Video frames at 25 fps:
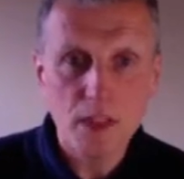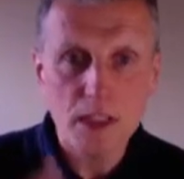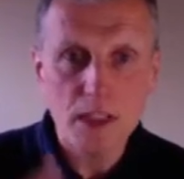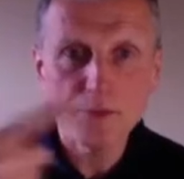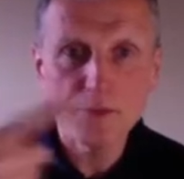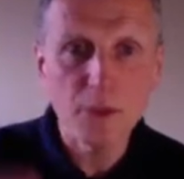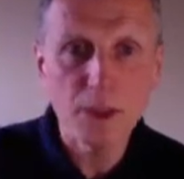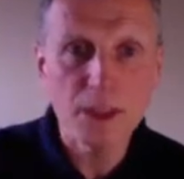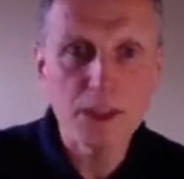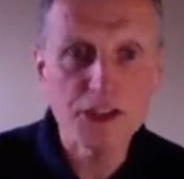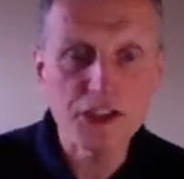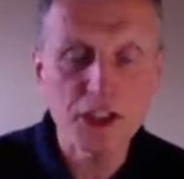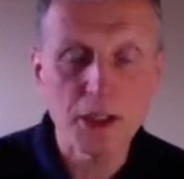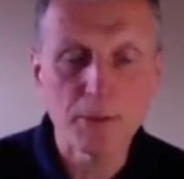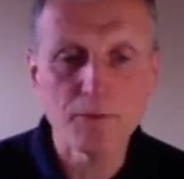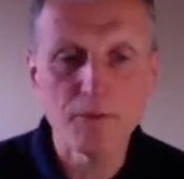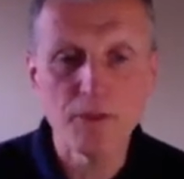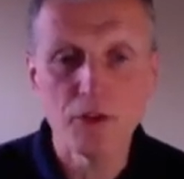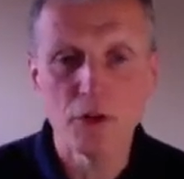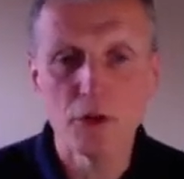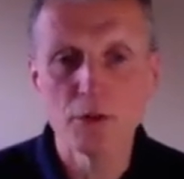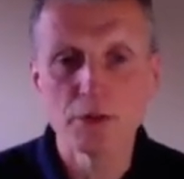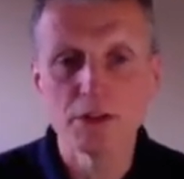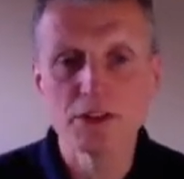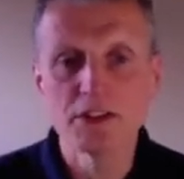If we could jump
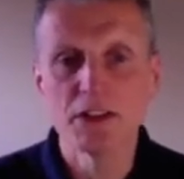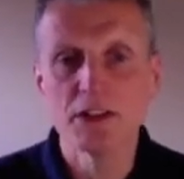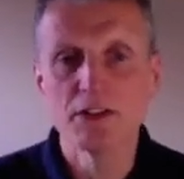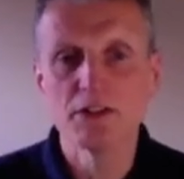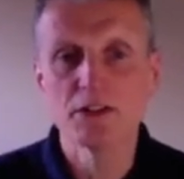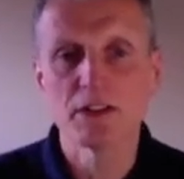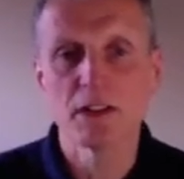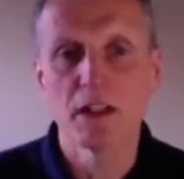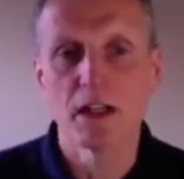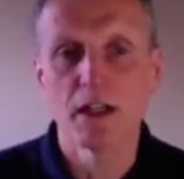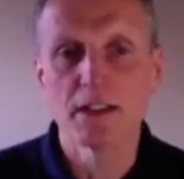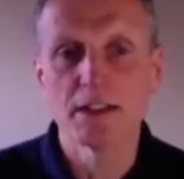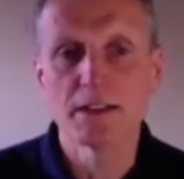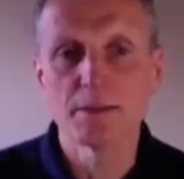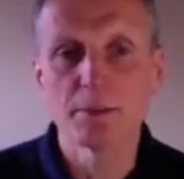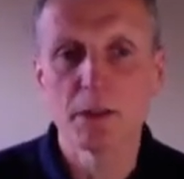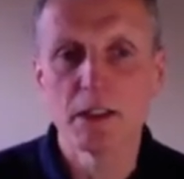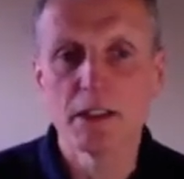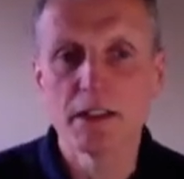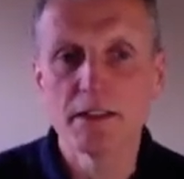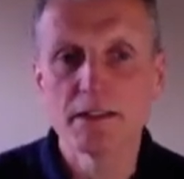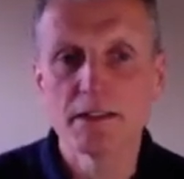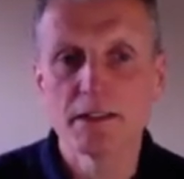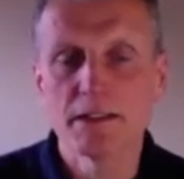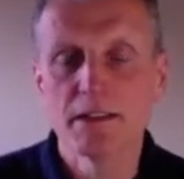forward two slides,
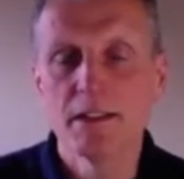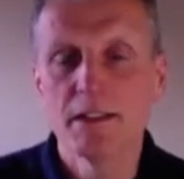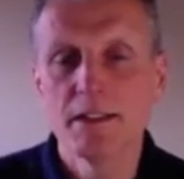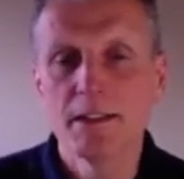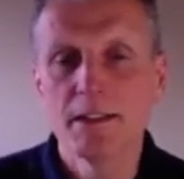please.